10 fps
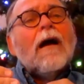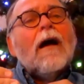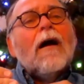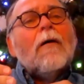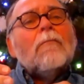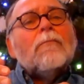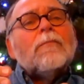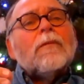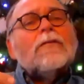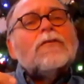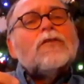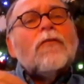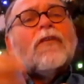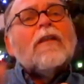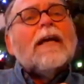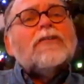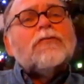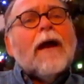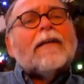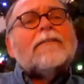sort of a
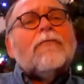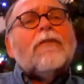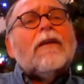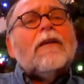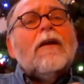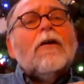leisure activity